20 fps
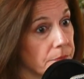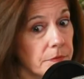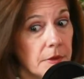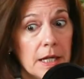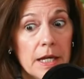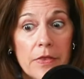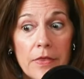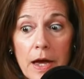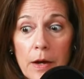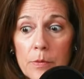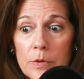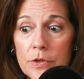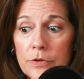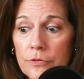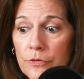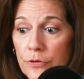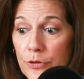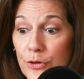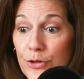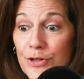And that was the
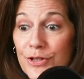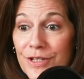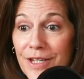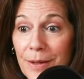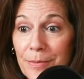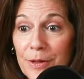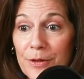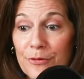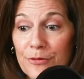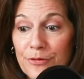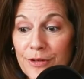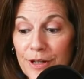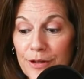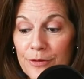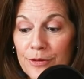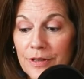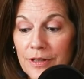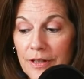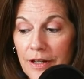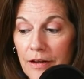first step at a
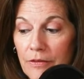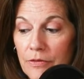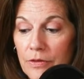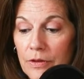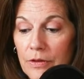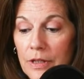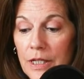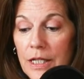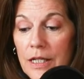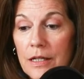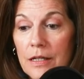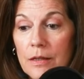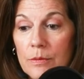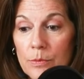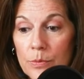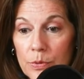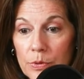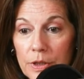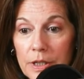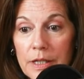federal level,
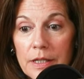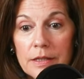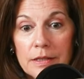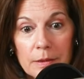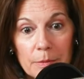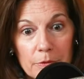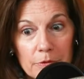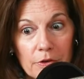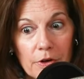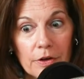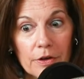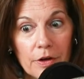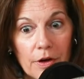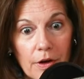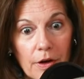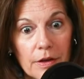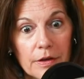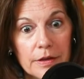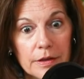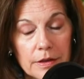bringing some of our
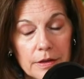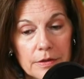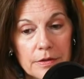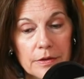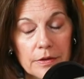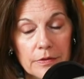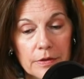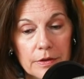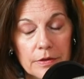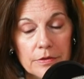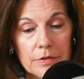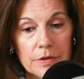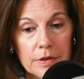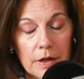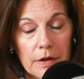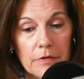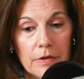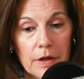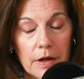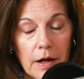colleagues on the other
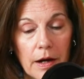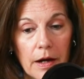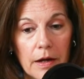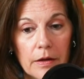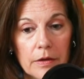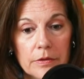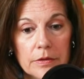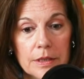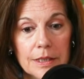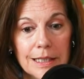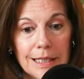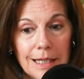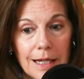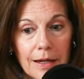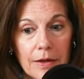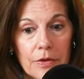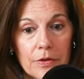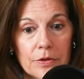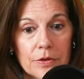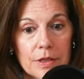side of the aisle
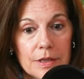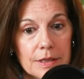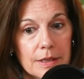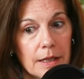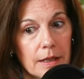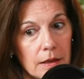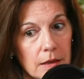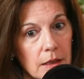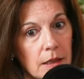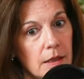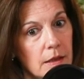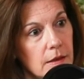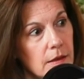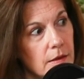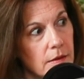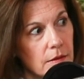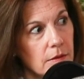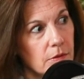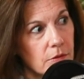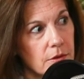together to say,
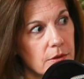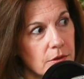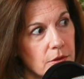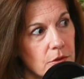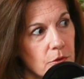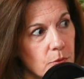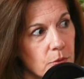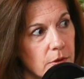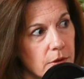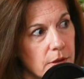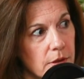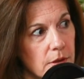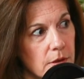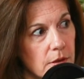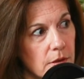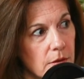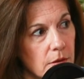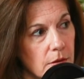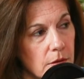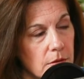No, this is really
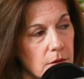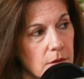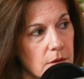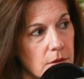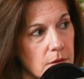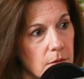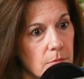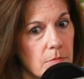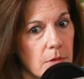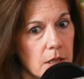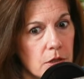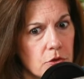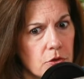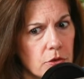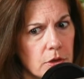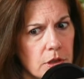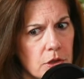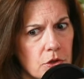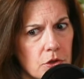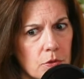this is a major
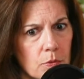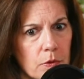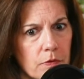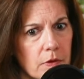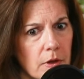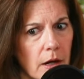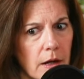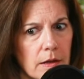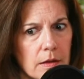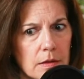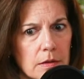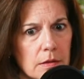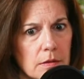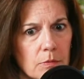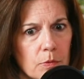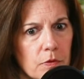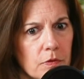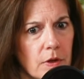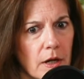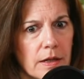issue. We've got
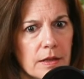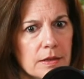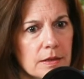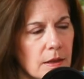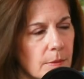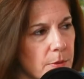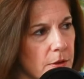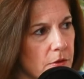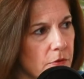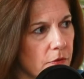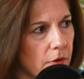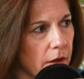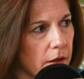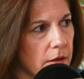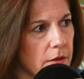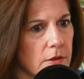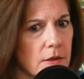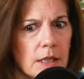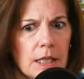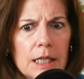to stop this
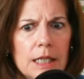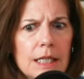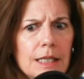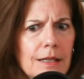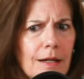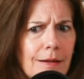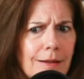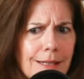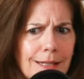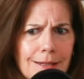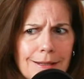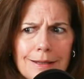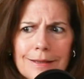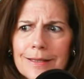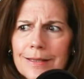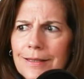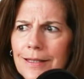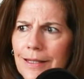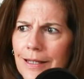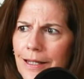violence. Young kids
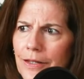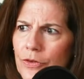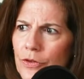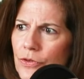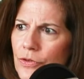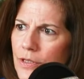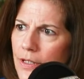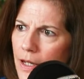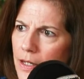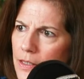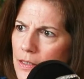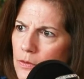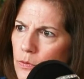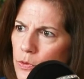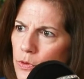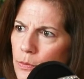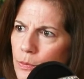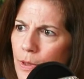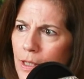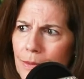sitting at their desk
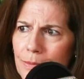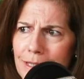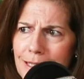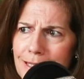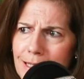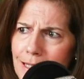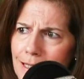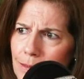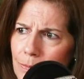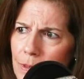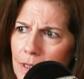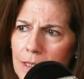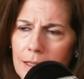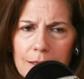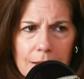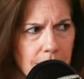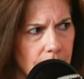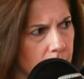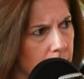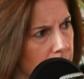with their baby teeth being
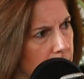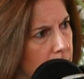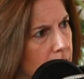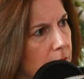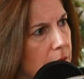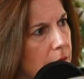killed.